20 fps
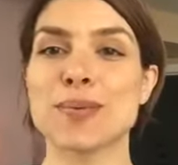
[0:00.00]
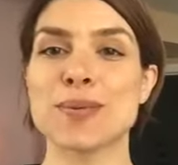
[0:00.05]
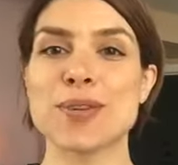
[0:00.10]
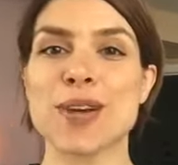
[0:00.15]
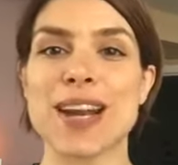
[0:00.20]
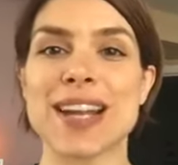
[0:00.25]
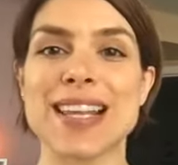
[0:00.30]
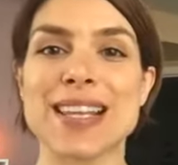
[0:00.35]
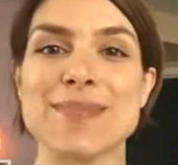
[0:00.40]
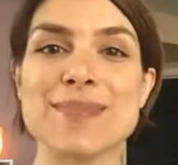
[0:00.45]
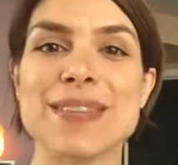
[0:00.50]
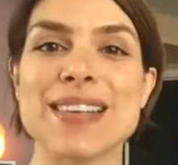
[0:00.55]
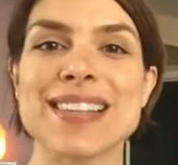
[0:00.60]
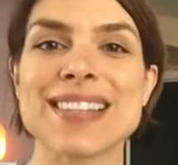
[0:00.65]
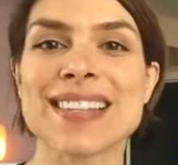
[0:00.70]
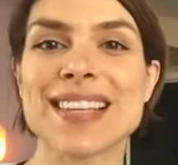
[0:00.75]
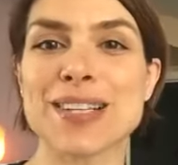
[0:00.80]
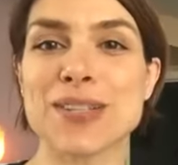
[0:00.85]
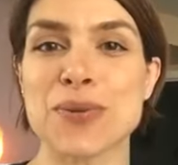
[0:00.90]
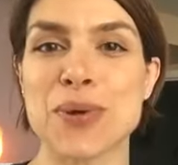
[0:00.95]
We're trying to keep
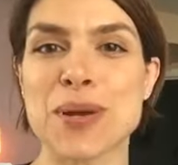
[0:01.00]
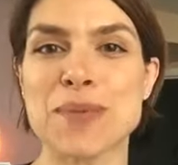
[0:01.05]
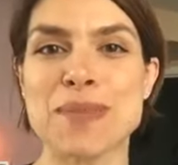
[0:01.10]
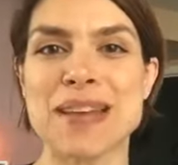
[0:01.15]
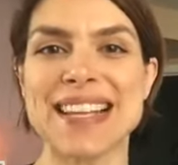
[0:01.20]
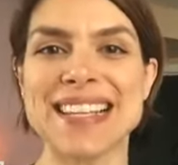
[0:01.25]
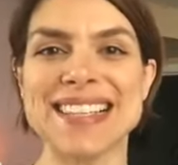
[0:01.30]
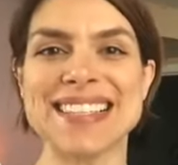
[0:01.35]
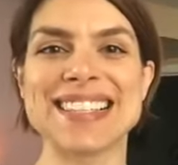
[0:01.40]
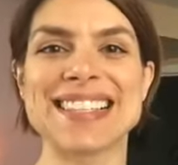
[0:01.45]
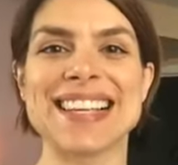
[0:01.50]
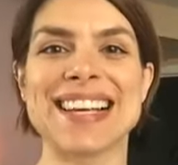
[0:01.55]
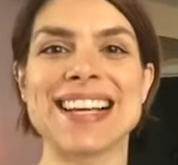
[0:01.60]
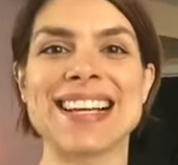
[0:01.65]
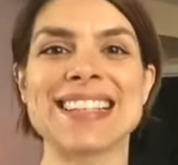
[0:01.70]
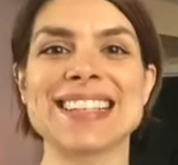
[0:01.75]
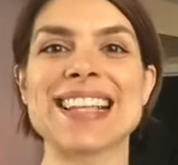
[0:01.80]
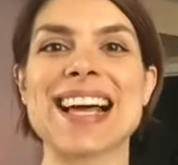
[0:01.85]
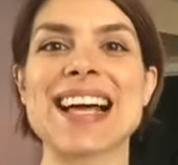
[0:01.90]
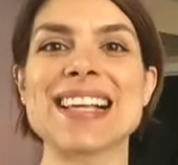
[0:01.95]
this like 20 minutes.
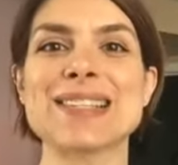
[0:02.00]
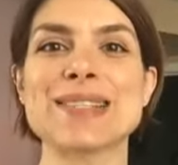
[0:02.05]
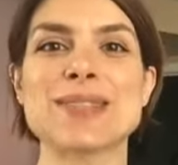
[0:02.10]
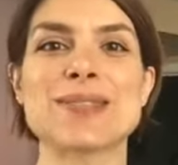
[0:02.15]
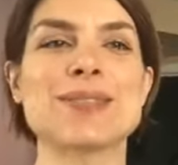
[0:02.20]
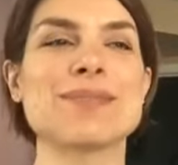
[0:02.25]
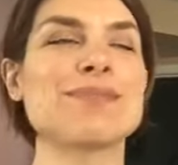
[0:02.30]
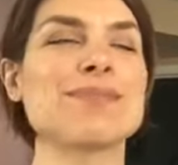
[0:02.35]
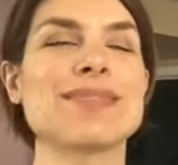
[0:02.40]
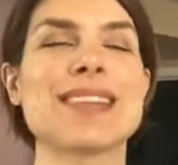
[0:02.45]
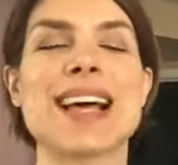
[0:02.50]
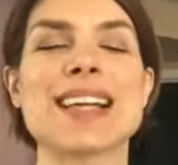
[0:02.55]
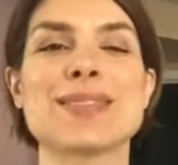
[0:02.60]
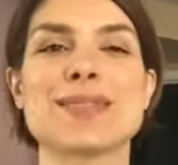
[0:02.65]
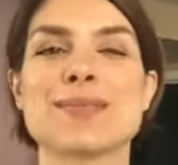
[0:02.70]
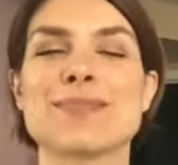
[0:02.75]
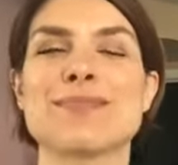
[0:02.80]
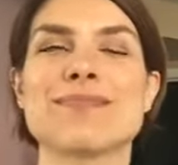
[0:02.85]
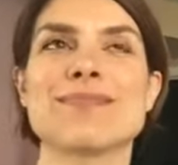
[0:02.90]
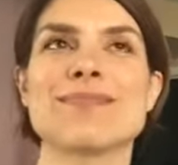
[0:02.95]
Last
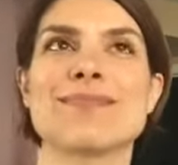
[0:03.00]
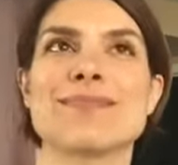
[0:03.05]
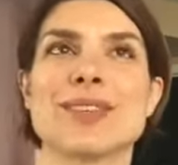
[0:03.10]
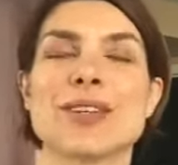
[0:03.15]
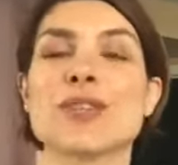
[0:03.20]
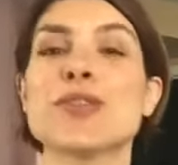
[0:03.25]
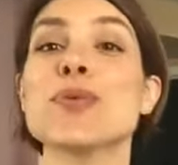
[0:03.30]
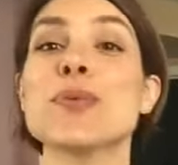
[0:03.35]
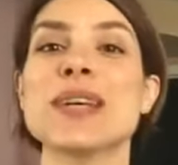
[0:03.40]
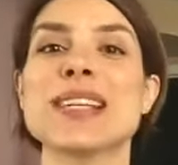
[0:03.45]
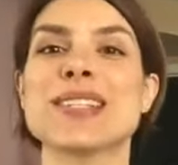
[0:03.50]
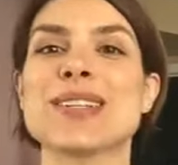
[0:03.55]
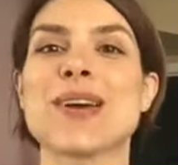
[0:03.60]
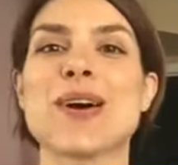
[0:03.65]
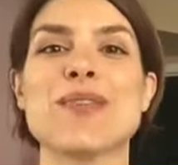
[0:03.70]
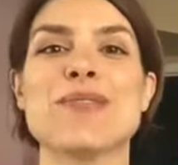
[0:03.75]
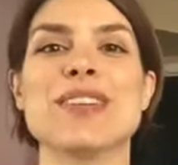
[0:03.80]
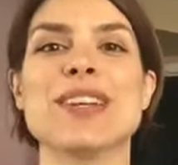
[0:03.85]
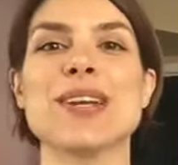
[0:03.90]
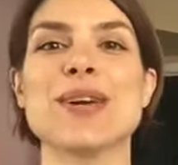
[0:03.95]
or 2 weeks
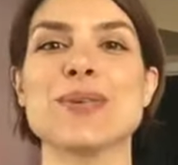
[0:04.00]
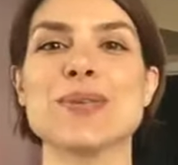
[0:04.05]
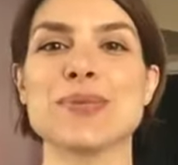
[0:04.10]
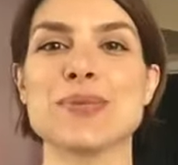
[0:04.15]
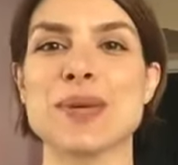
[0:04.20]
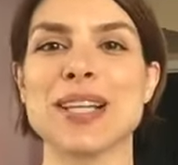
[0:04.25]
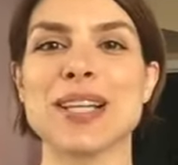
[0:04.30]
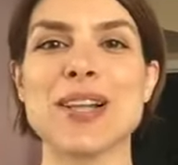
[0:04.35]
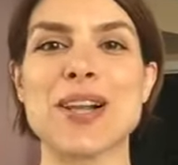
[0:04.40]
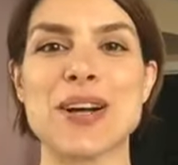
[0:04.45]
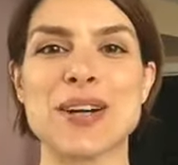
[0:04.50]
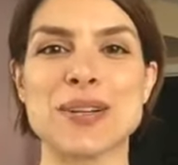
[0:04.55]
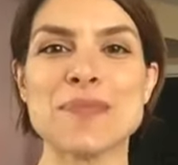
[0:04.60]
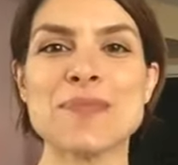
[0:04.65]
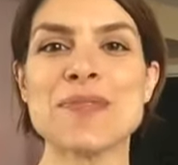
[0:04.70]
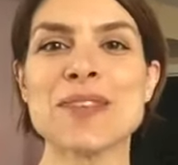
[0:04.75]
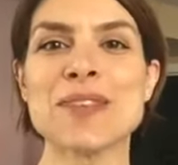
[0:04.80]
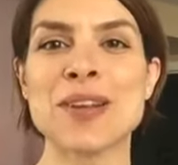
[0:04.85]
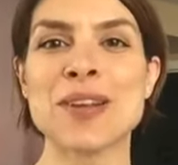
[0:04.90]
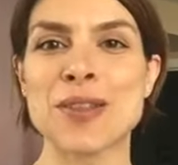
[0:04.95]
ago, the video was really long,
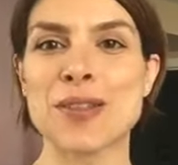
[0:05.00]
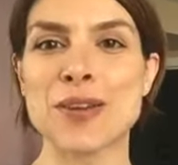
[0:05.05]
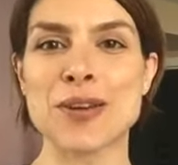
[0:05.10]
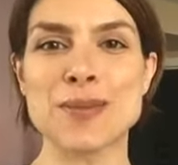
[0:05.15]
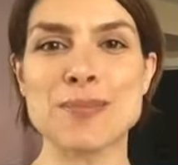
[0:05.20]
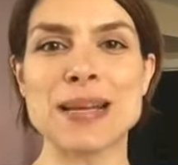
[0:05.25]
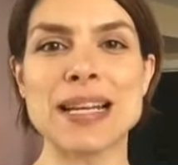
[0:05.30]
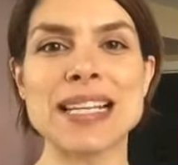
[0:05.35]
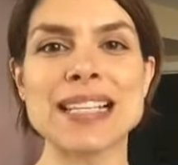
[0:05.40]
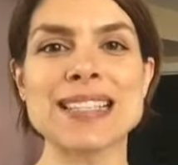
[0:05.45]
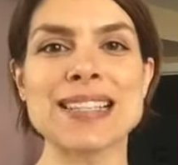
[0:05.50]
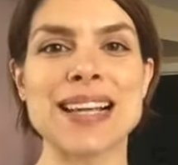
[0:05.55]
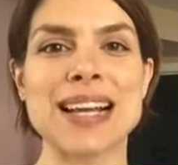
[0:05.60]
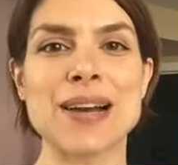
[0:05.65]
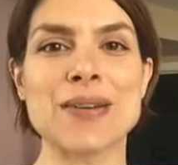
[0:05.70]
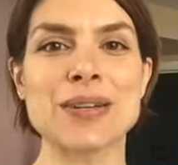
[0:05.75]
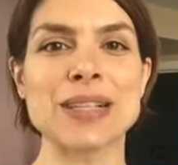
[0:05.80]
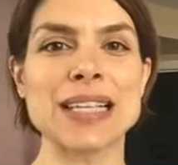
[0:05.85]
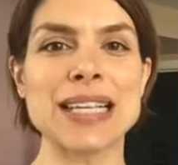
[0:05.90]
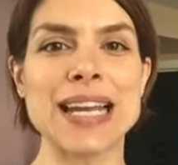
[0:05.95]
30 minutes. I
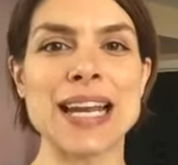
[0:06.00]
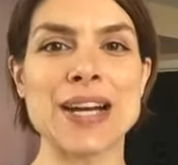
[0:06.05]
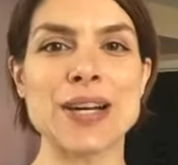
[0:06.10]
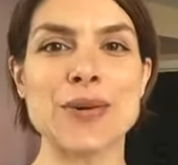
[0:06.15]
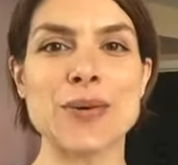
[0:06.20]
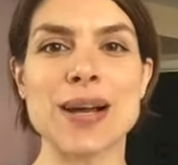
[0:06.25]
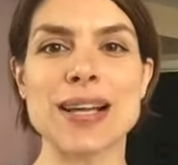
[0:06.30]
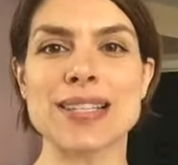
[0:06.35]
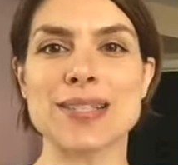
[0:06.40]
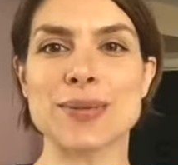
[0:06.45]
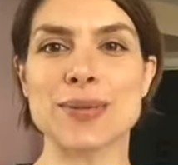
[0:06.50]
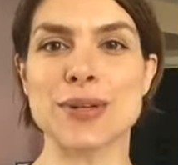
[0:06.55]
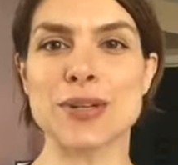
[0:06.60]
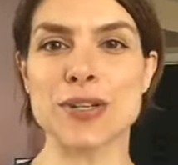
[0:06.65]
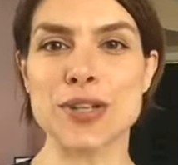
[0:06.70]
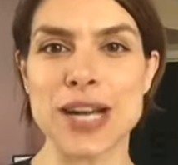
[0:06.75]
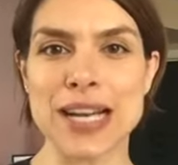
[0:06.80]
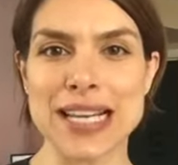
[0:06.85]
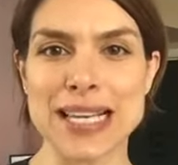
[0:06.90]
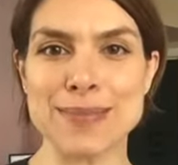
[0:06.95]
got really carried away, so we're gonna
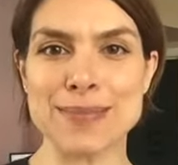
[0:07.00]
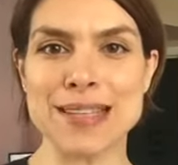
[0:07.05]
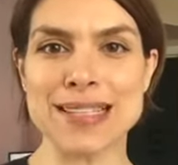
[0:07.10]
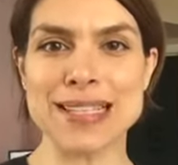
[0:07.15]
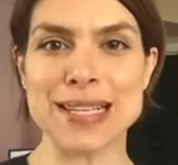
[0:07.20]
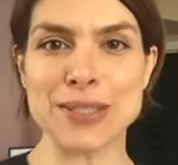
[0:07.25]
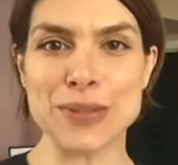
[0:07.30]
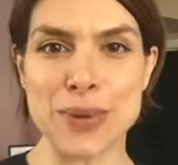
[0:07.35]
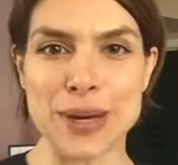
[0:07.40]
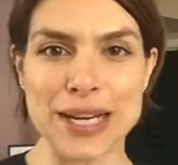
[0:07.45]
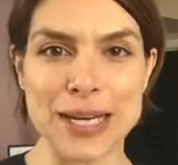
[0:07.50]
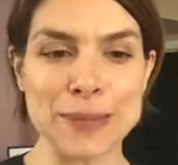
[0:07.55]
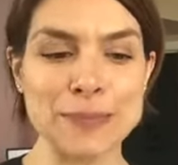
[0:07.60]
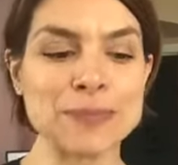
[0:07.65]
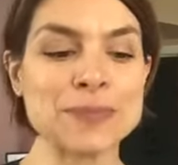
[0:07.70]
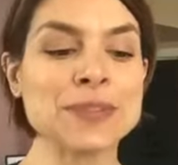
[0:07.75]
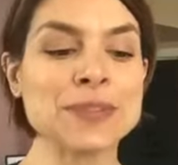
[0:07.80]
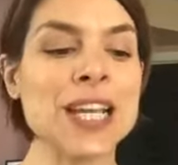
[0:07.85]
try to keep this at 20.